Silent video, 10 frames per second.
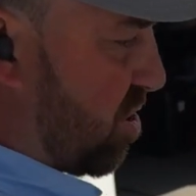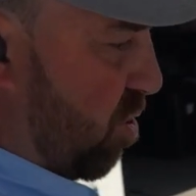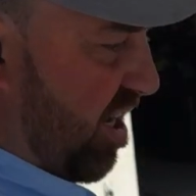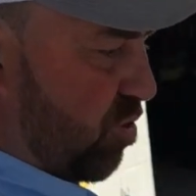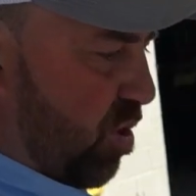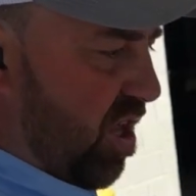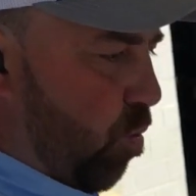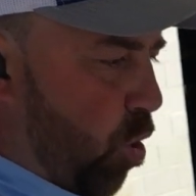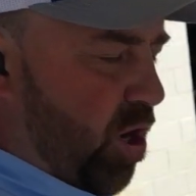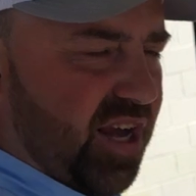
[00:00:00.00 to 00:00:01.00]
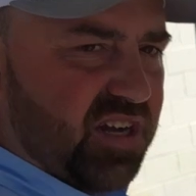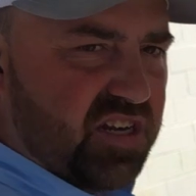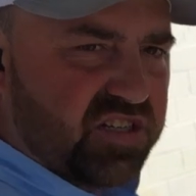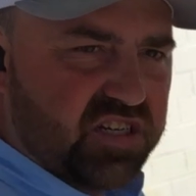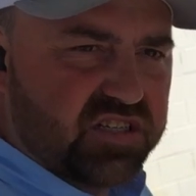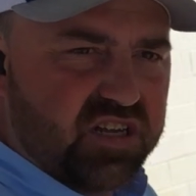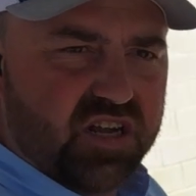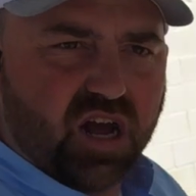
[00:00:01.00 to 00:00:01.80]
screens within working distance.